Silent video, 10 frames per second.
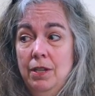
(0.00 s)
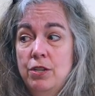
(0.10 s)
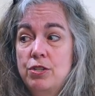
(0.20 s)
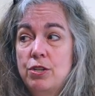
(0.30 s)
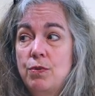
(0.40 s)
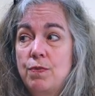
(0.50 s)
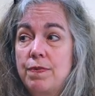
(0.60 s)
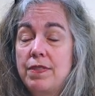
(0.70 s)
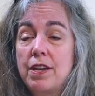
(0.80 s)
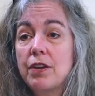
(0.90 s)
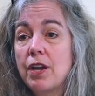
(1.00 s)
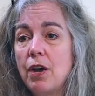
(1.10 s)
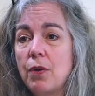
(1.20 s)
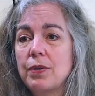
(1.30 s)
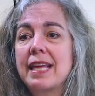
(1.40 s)
So there you
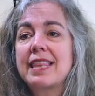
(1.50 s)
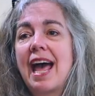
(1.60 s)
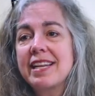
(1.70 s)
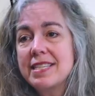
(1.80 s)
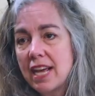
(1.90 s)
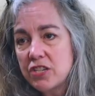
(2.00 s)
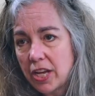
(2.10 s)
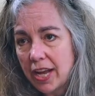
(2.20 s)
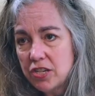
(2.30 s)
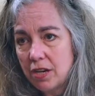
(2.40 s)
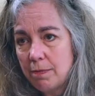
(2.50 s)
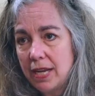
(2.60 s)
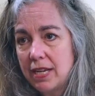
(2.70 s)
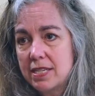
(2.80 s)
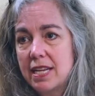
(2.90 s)
go. Like that's the education
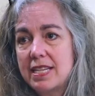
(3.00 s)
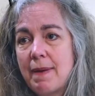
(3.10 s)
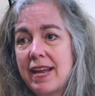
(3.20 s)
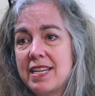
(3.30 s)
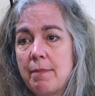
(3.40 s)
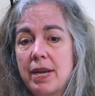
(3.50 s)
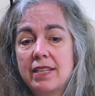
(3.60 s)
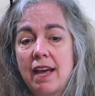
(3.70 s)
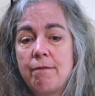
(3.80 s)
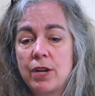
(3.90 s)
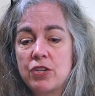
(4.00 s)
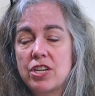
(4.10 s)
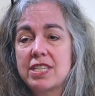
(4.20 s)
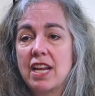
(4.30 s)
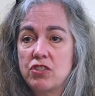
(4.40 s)
piece. Is pandemic leveraged
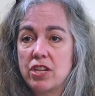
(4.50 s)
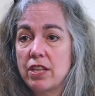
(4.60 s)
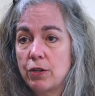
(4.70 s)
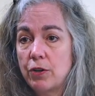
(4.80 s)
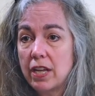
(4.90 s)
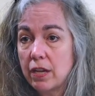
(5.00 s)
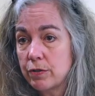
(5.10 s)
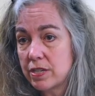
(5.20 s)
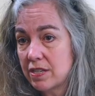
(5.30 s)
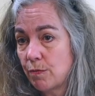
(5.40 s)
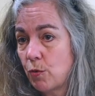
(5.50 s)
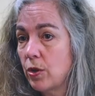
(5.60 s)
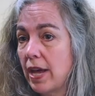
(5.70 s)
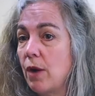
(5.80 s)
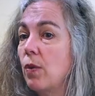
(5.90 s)
essentially the learning ecosystem
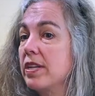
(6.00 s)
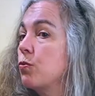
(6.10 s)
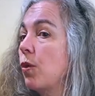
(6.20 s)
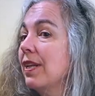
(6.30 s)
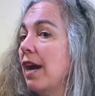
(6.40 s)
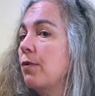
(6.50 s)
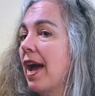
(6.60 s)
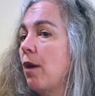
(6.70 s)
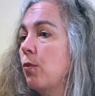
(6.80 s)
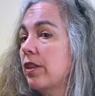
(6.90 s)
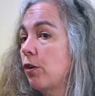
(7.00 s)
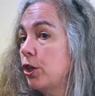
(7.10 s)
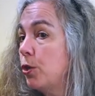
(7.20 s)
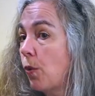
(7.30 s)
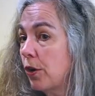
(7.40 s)
rollout once we're allowed out with our
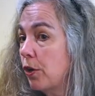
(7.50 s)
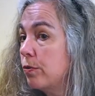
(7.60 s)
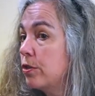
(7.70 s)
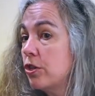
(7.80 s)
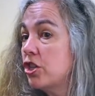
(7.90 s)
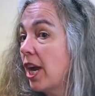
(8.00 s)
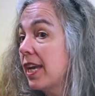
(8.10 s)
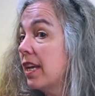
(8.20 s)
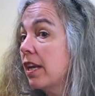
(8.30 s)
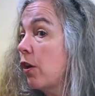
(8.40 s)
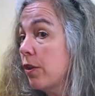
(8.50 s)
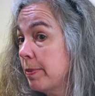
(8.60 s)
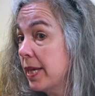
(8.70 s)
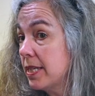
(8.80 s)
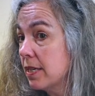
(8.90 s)
QR codes to check in at all the
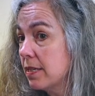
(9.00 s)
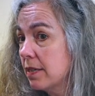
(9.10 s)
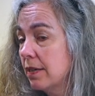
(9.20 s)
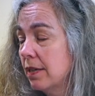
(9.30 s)
places.